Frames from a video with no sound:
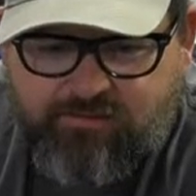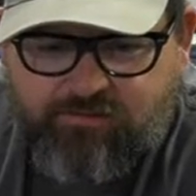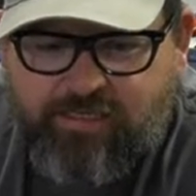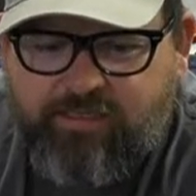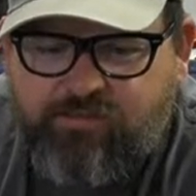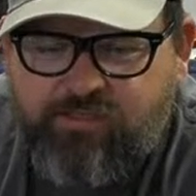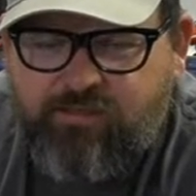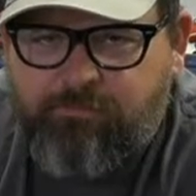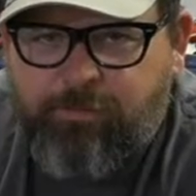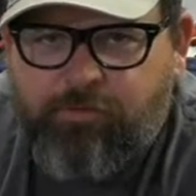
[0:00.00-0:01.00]
Link to the
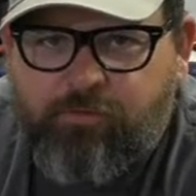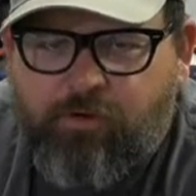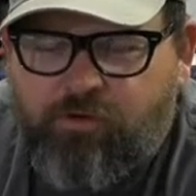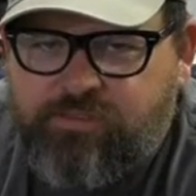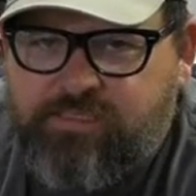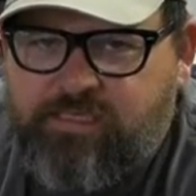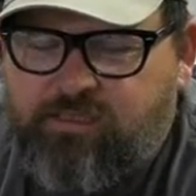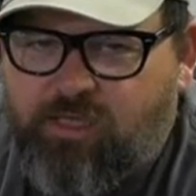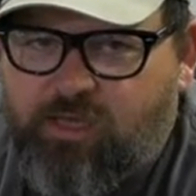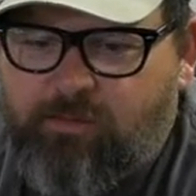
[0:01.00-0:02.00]
Imperial RC
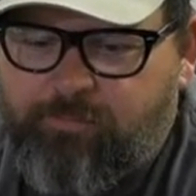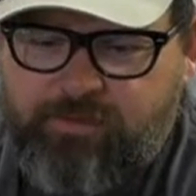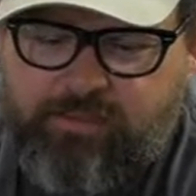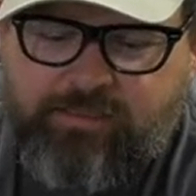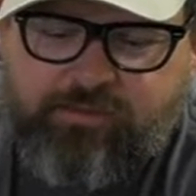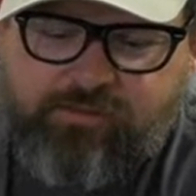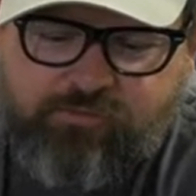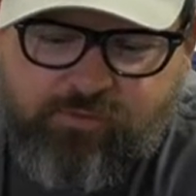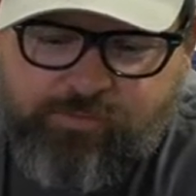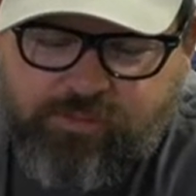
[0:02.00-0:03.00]
Club in the
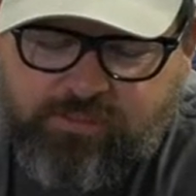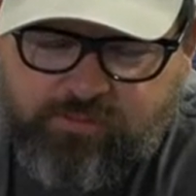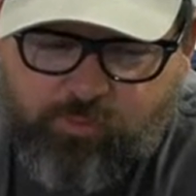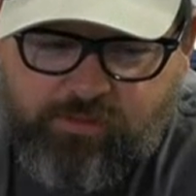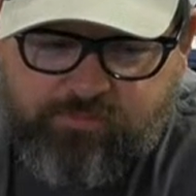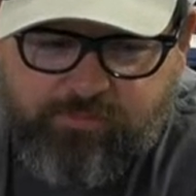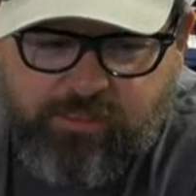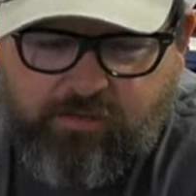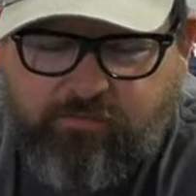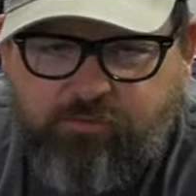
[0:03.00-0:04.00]
description, as well as many
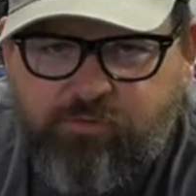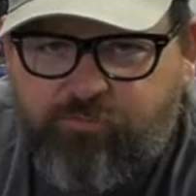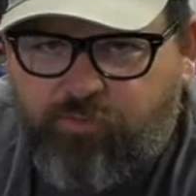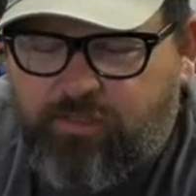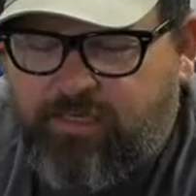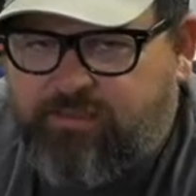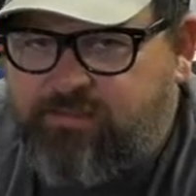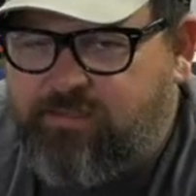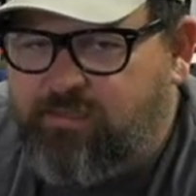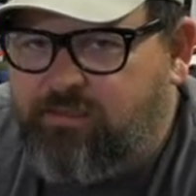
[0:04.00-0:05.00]
other useful
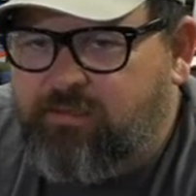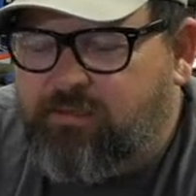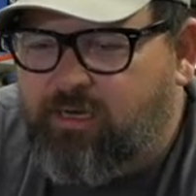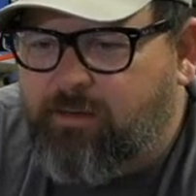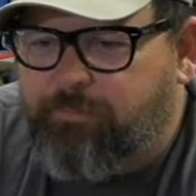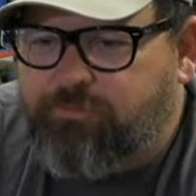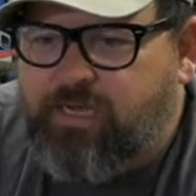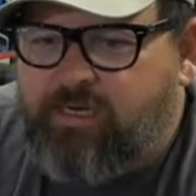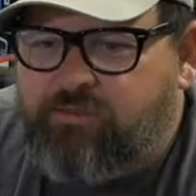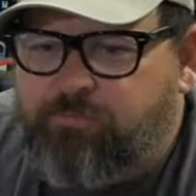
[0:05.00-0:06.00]
links
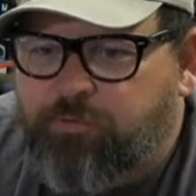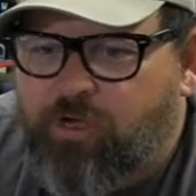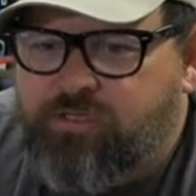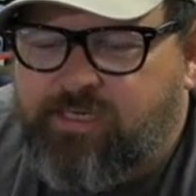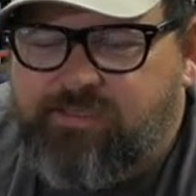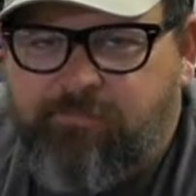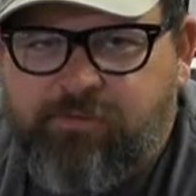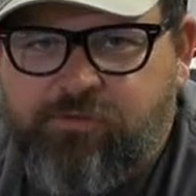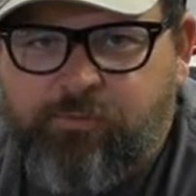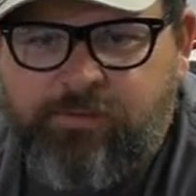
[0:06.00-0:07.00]
pertaining to projects I've
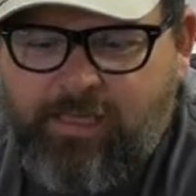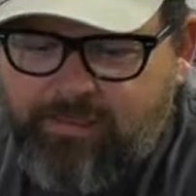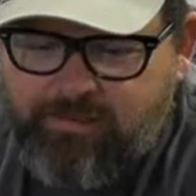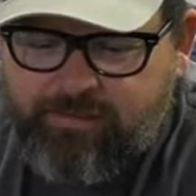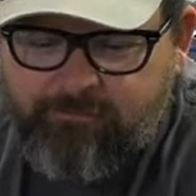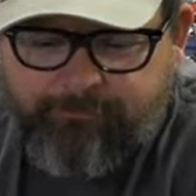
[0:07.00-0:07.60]
been doing lately.